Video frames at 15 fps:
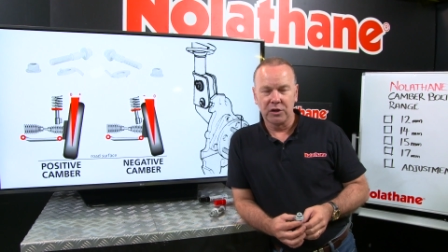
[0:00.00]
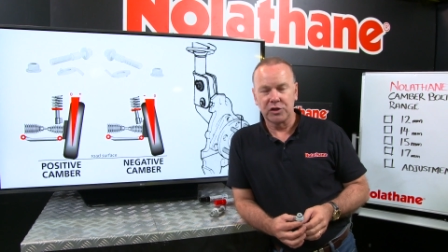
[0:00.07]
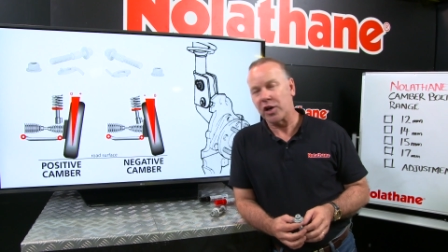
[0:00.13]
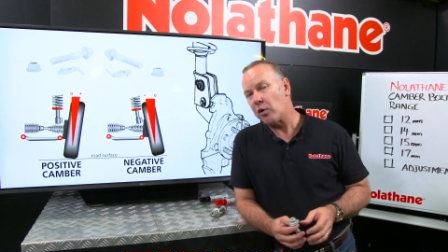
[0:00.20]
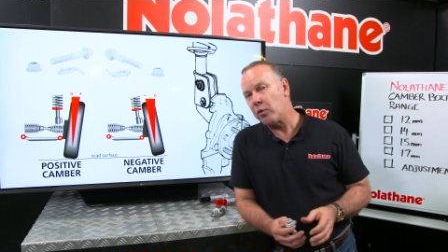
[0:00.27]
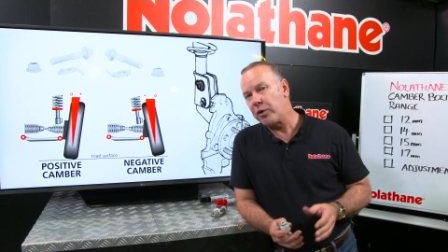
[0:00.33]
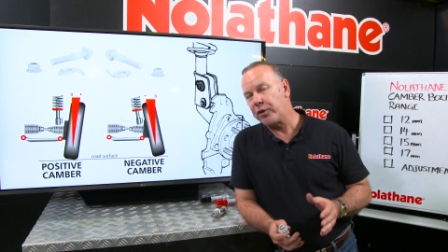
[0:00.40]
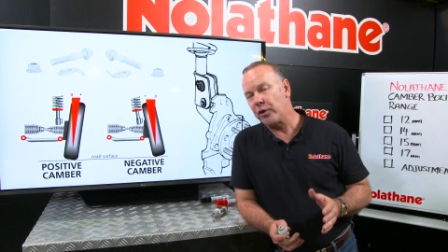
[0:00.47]

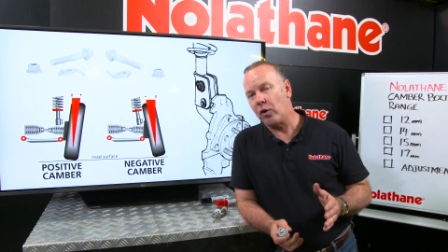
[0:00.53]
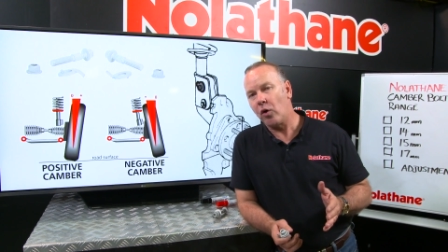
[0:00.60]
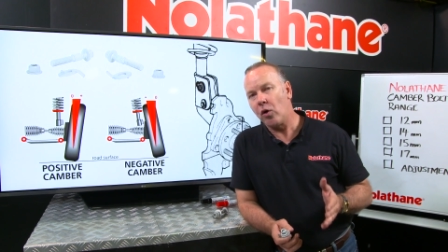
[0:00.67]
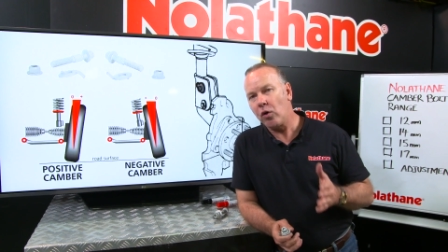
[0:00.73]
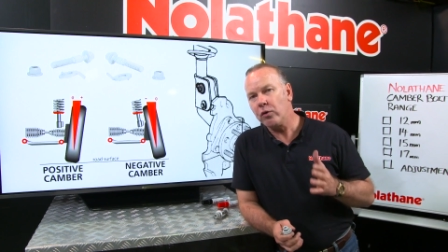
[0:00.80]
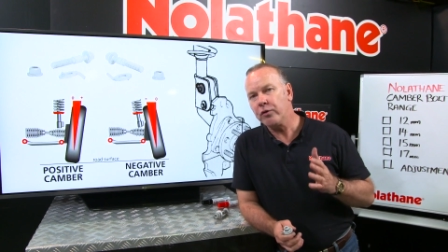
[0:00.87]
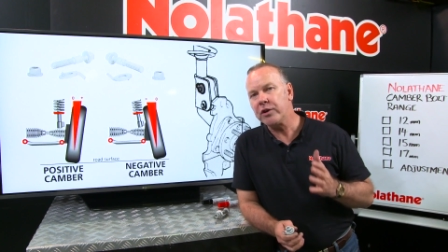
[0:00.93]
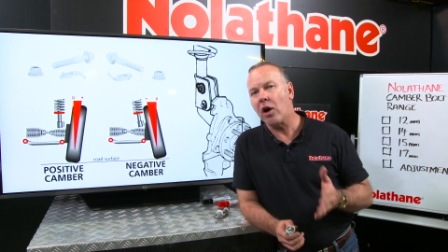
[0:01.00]
So, with
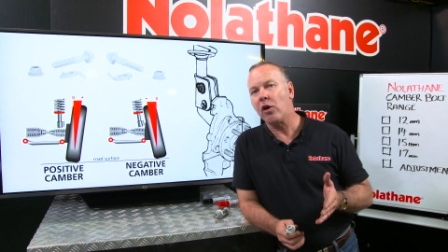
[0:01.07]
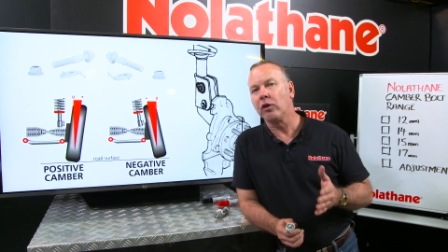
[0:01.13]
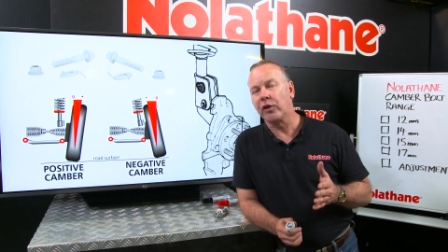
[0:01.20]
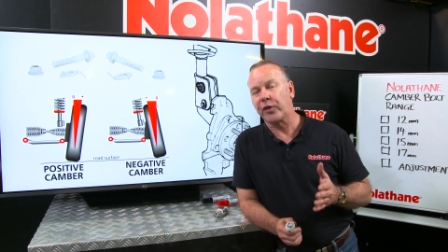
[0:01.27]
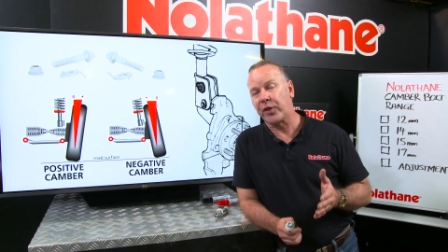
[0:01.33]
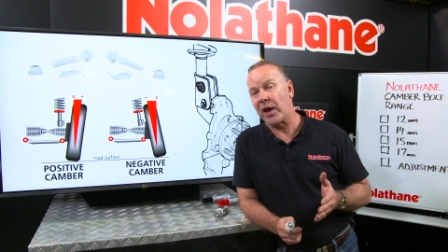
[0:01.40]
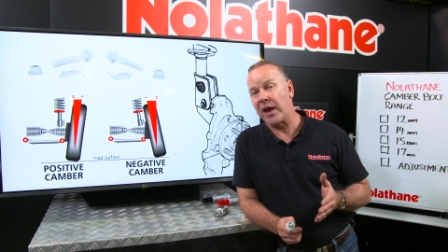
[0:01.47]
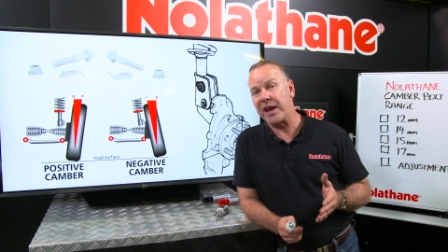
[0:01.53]
all
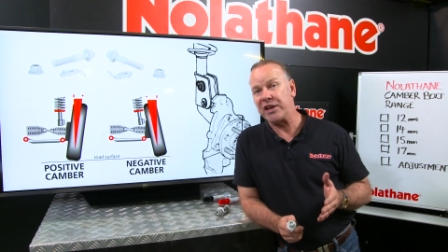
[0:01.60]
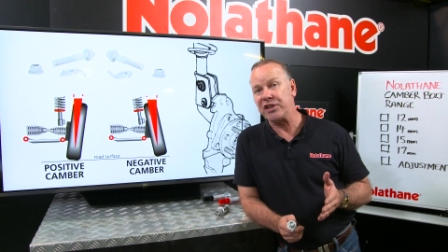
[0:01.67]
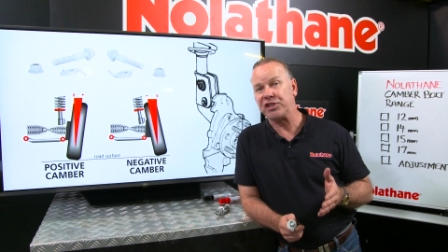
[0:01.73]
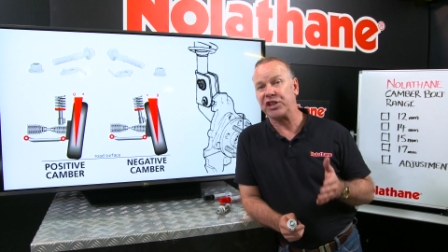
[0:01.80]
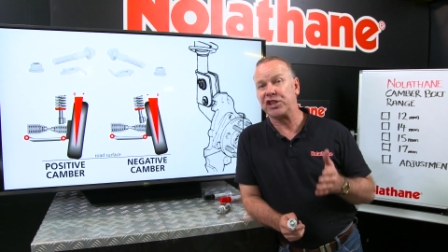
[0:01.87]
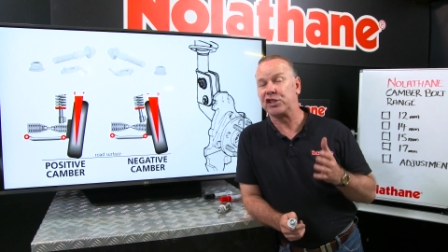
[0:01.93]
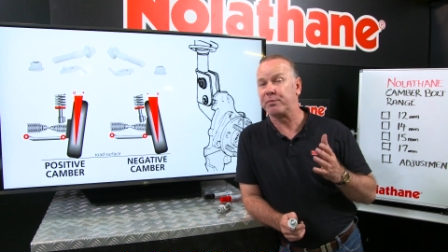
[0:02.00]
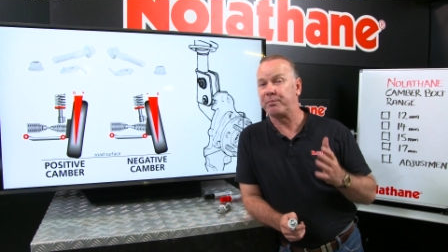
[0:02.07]

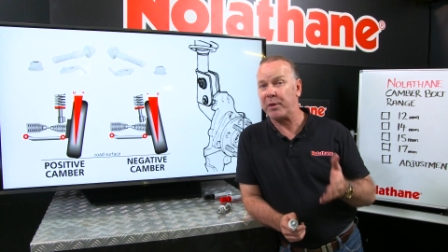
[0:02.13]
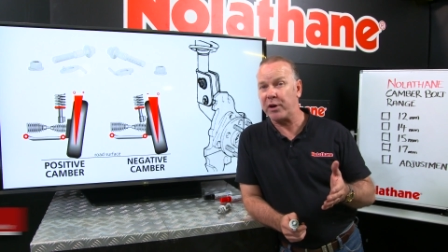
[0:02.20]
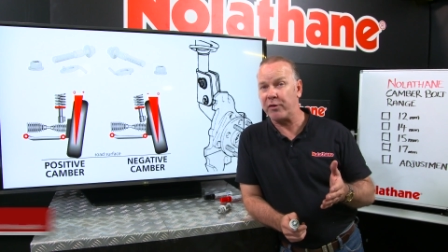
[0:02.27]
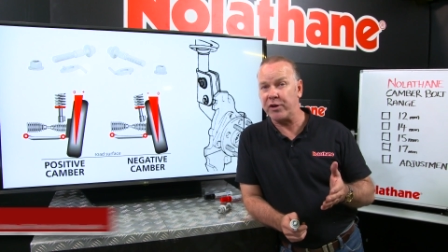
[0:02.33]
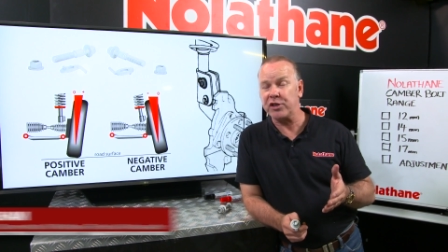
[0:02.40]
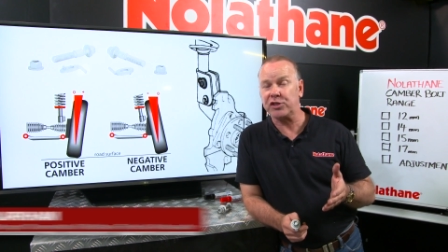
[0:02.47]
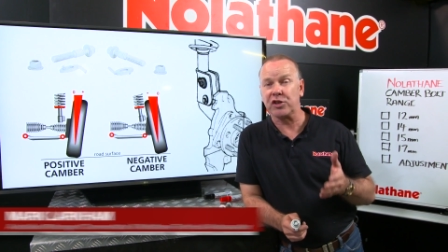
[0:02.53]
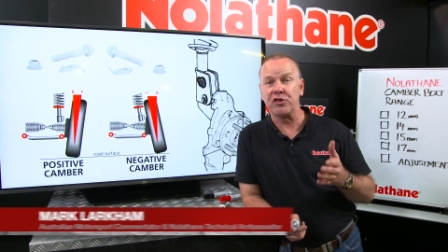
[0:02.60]
Nolathane's
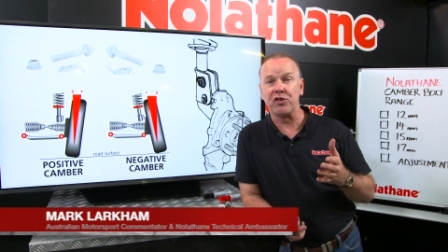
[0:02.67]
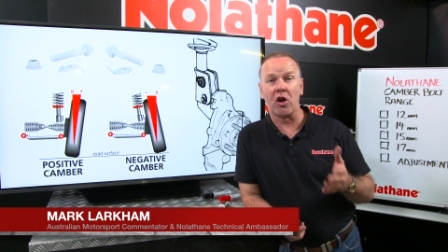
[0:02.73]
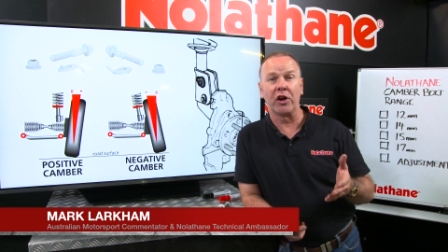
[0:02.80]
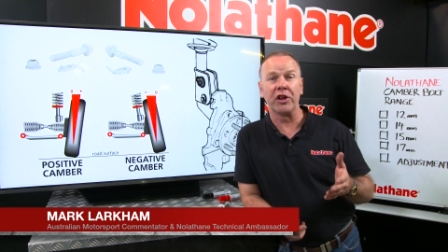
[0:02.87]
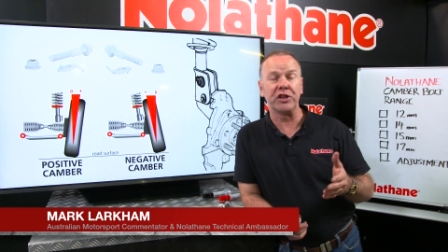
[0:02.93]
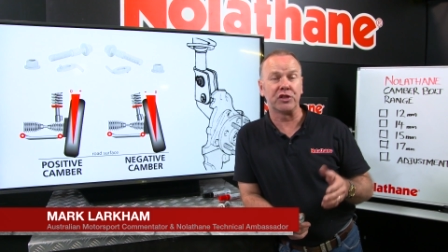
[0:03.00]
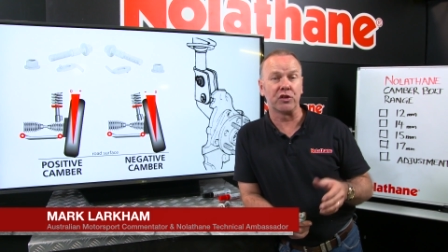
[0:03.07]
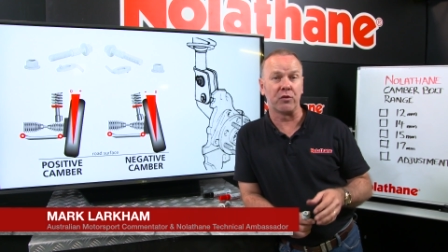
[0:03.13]
experience and
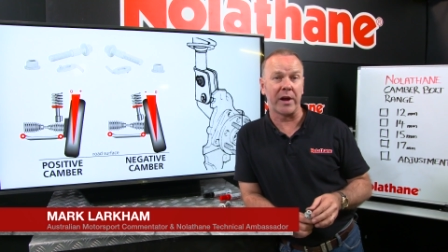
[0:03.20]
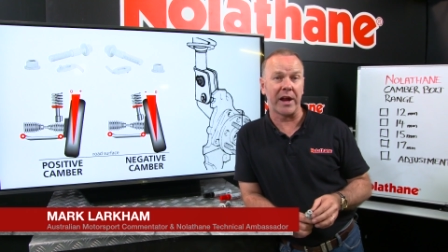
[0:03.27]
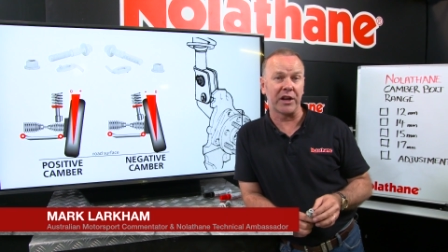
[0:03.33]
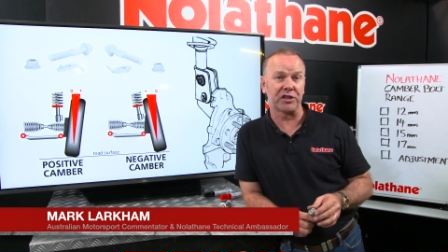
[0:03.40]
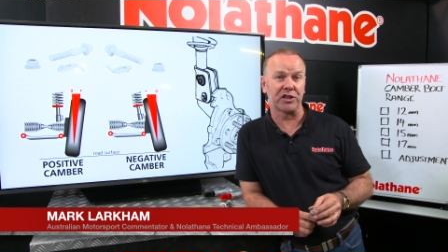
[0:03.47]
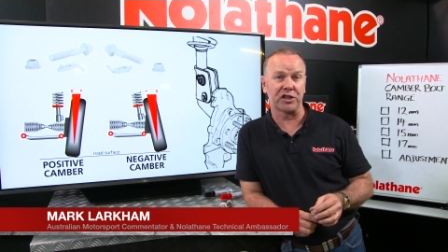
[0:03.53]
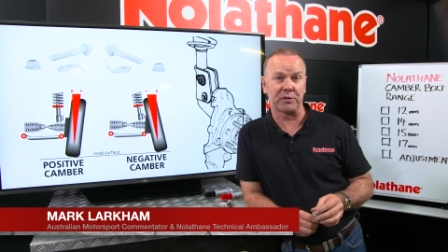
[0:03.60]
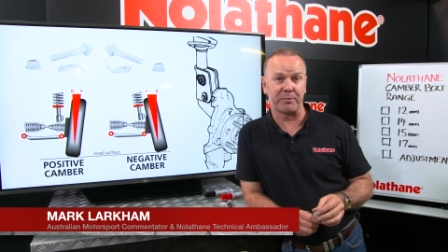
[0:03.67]
knowledge
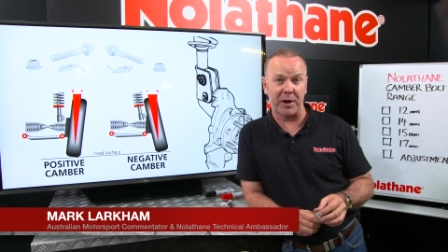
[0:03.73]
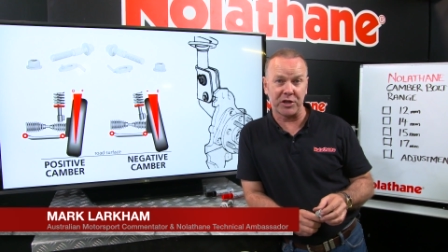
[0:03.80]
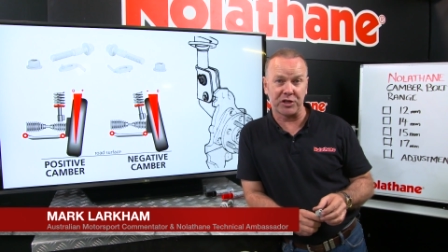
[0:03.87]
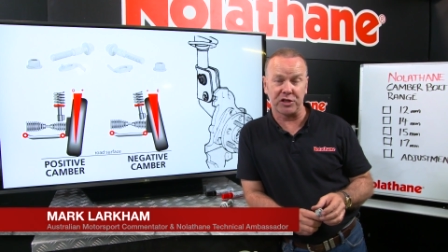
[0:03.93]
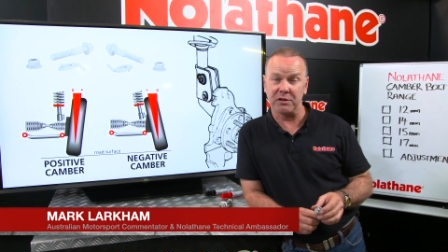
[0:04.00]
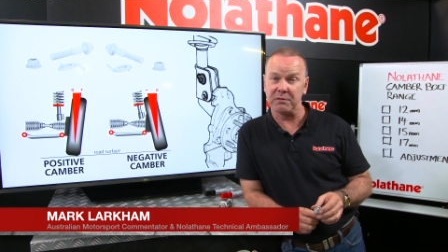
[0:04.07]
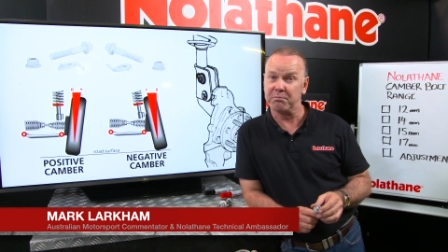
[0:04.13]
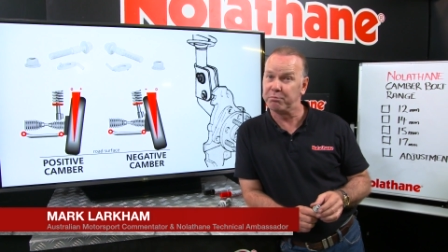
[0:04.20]
around
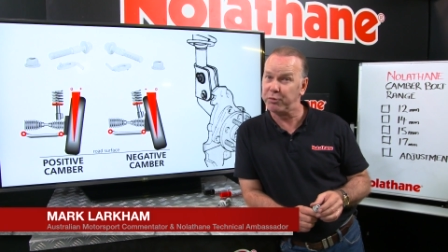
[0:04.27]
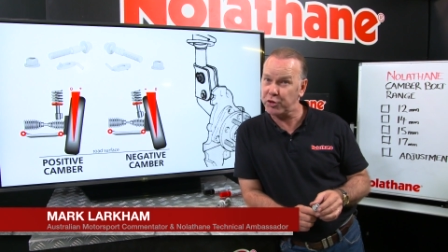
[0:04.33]
suspension